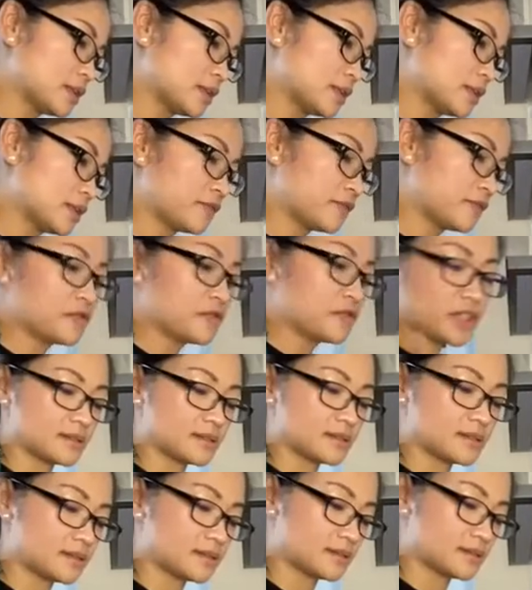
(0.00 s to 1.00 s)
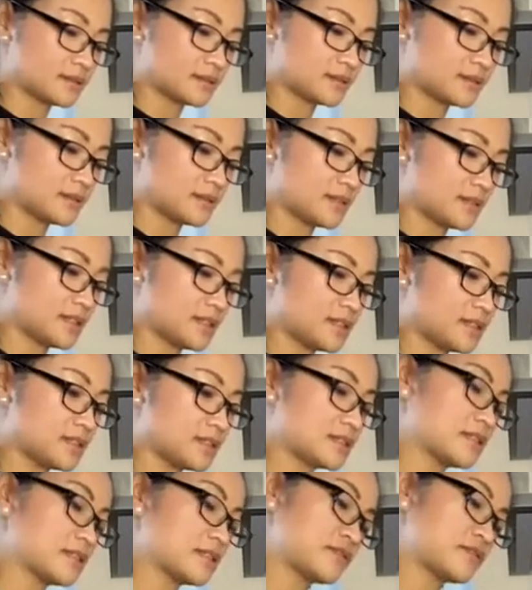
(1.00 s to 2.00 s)
It, it fits the,
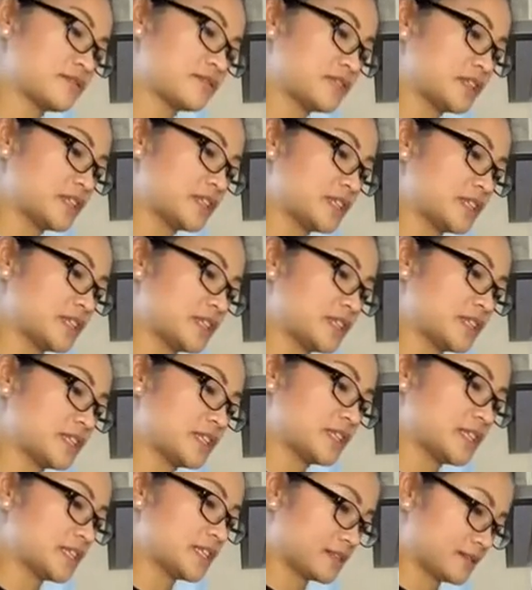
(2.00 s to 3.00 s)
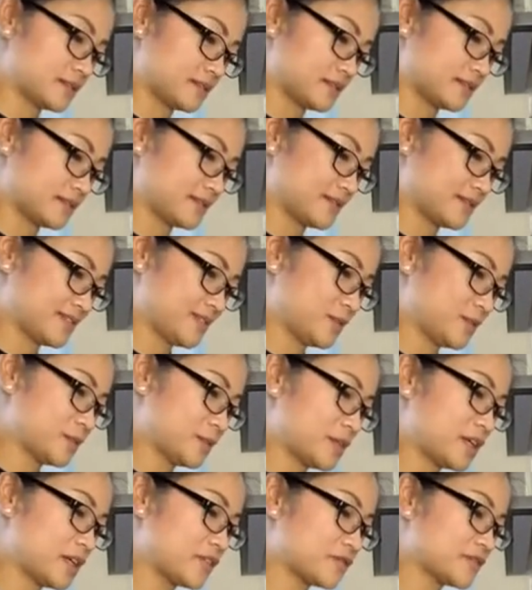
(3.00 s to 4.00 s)
it's the feeling
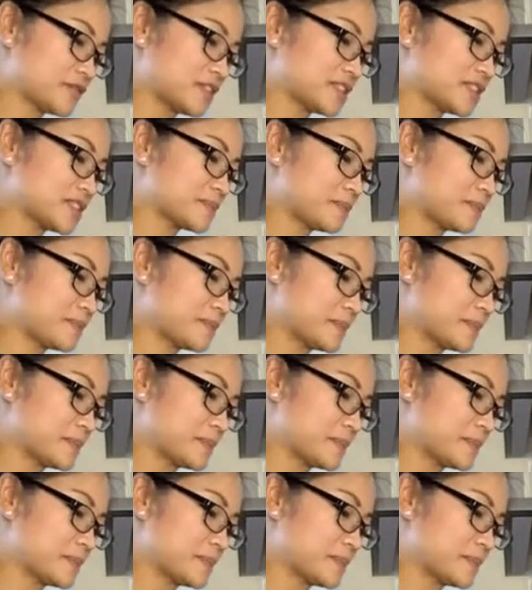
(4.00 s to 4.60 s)
to have this,